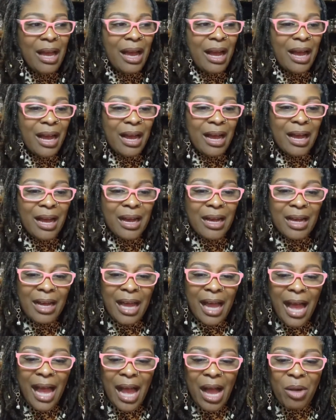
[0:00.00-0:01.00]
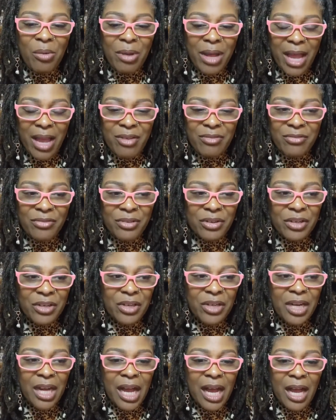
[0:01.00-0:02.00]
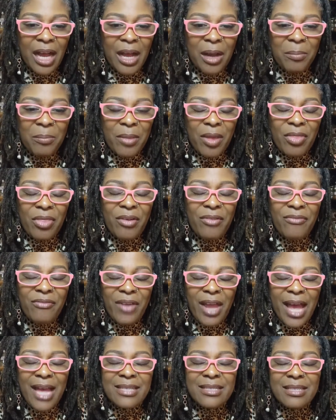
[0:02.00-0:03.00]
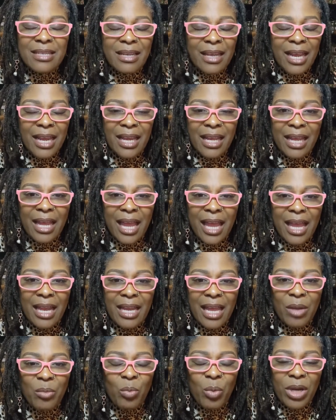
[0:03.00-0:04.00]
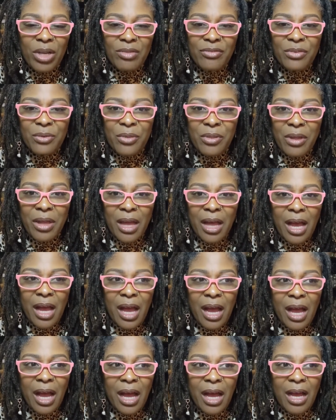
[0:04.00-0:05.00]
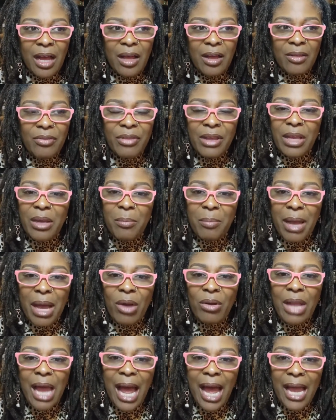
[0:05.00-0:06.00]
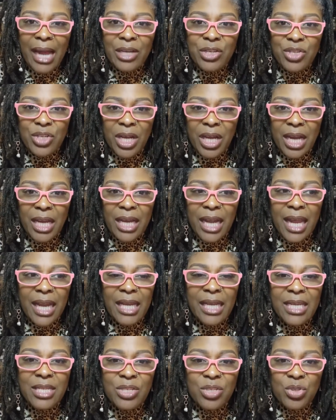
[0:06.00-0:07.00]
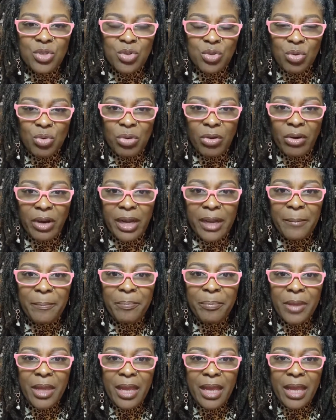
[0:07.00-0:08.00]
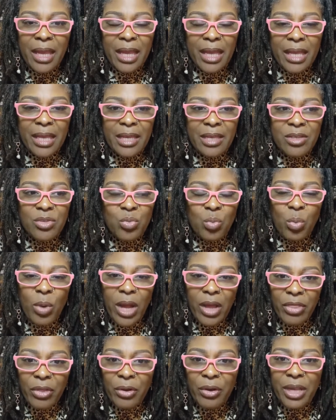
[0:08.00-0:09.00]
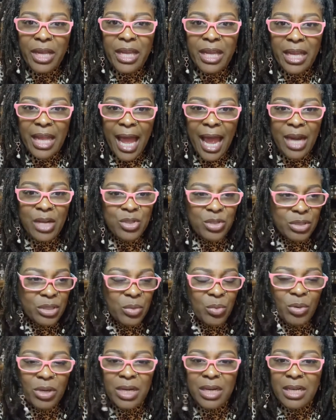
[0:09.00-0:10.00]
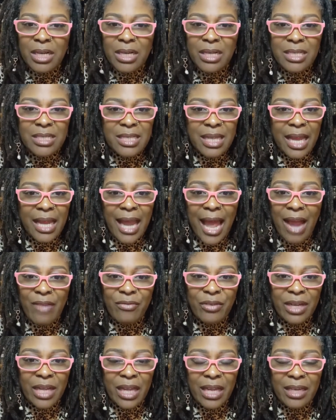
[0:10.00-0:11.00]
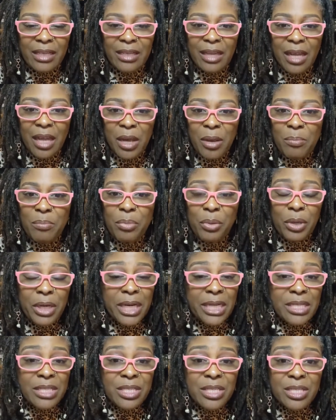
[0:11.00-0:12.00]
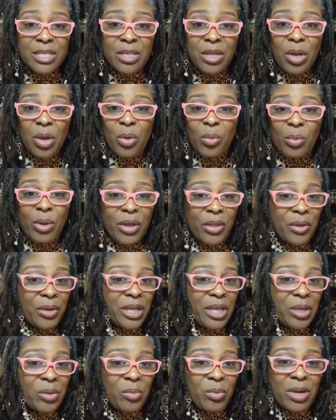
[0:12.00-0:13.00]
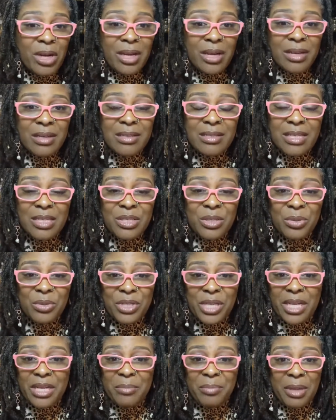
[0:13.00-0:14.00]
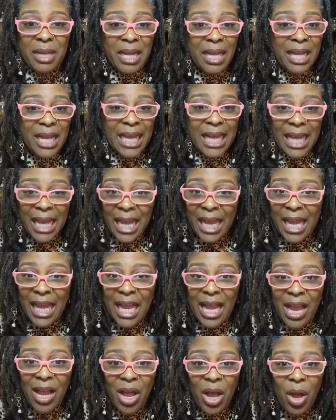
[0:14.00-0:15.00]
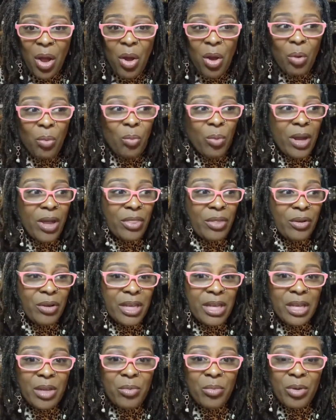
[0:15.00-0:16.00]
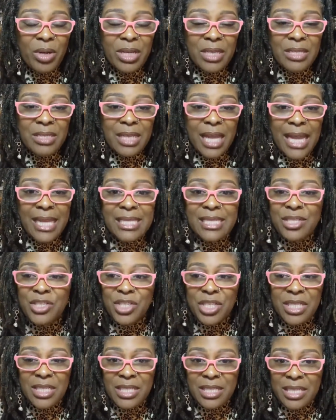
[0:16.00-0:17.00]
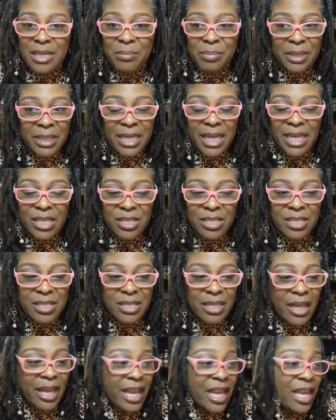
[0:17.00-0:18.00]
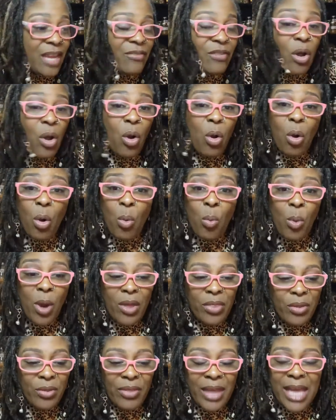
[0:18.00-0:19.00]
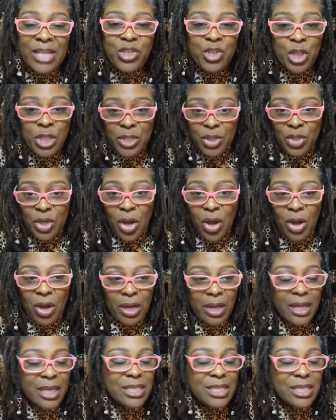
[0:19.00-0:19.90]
Uh, however, um, the fascinating and, and wonderful uh, thing about High John and his story is whether he actually was an African prince, whether he was associated being a king, whether he was a, just simply a slave, or whether that's just talk.